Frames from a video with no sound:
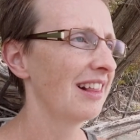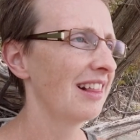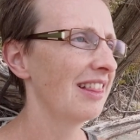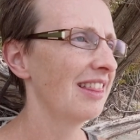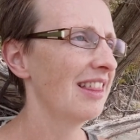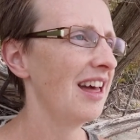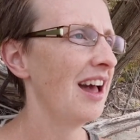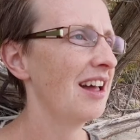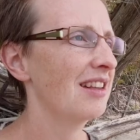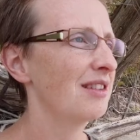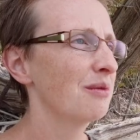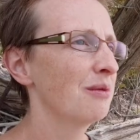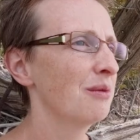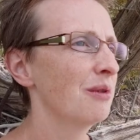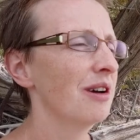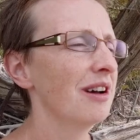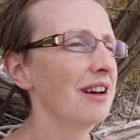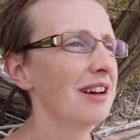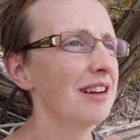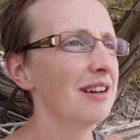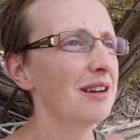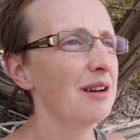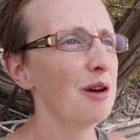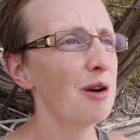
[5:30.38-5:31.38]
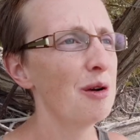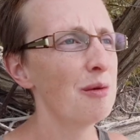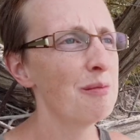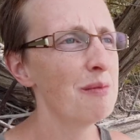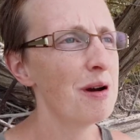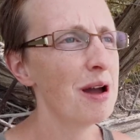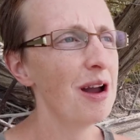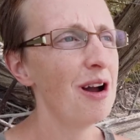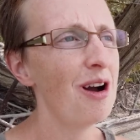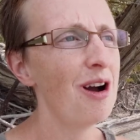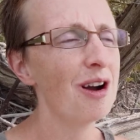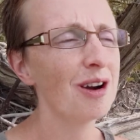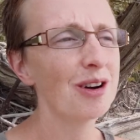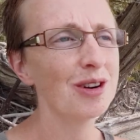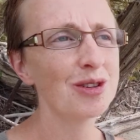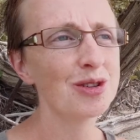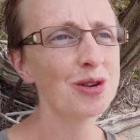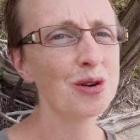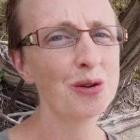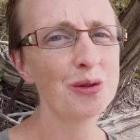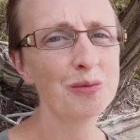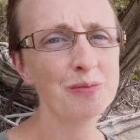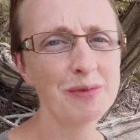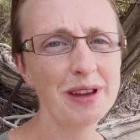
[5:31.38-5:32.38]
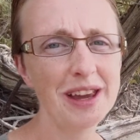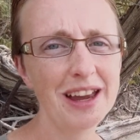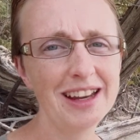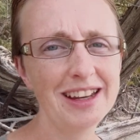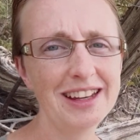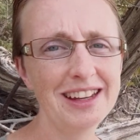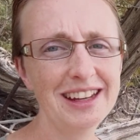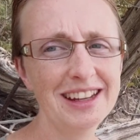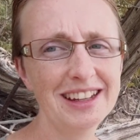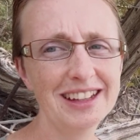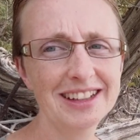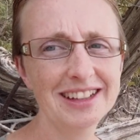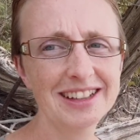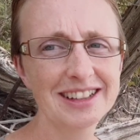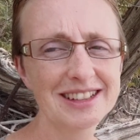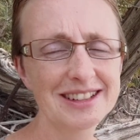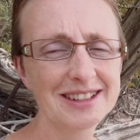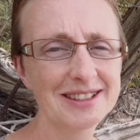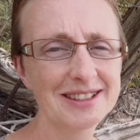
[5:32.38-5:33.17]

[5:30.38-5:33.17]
That's what my heart told me I needed.